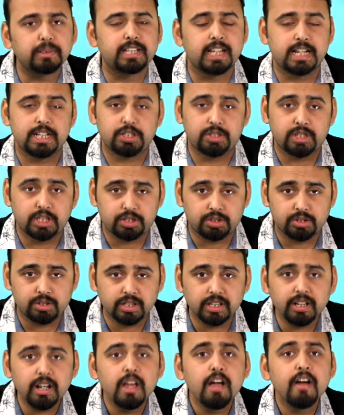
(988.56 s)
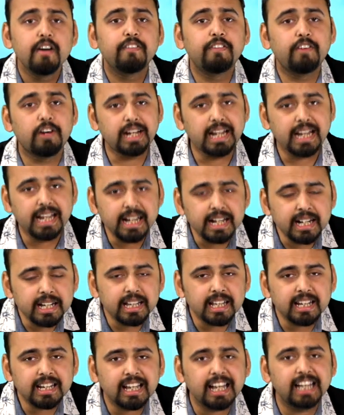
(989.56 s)
decision for
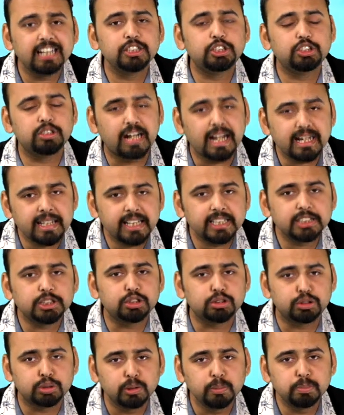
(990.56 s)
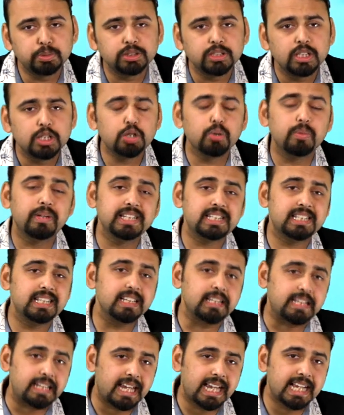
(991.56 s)
Indian and Chinese troops to
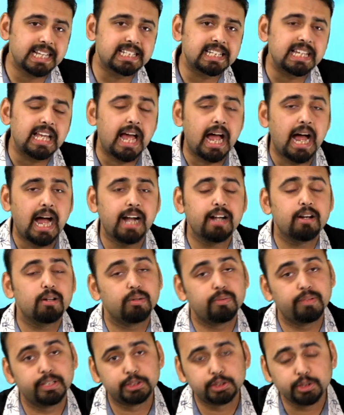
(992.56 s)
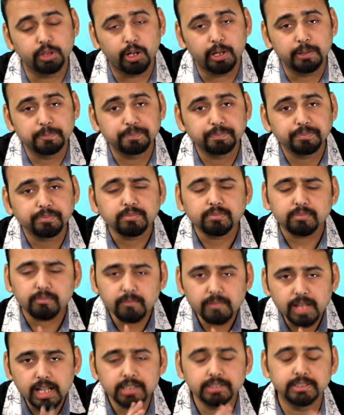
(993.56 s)
disengage and withdraw.
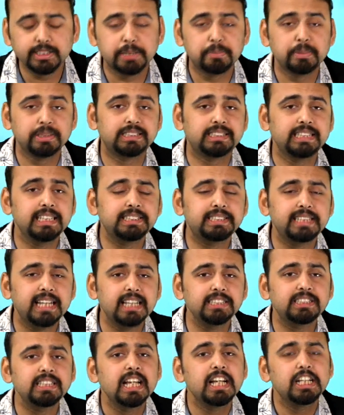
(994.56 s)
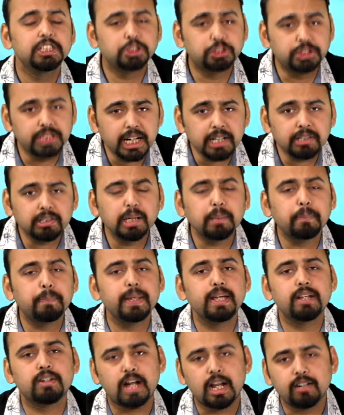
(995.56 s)
Statement C says, General
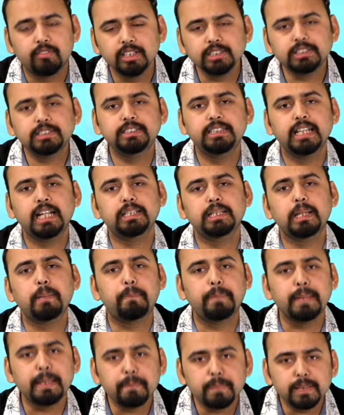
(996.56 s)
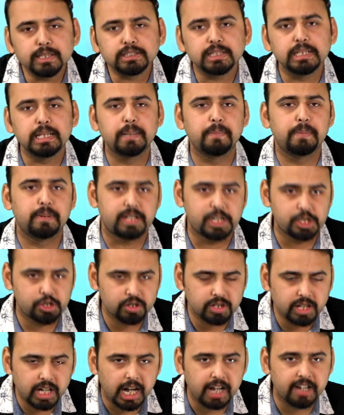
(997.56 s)
B. Rawat said the People's
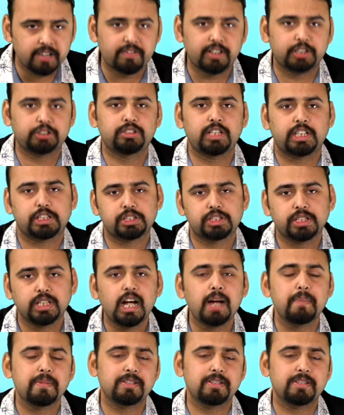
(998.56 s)
Liberation Infrastructure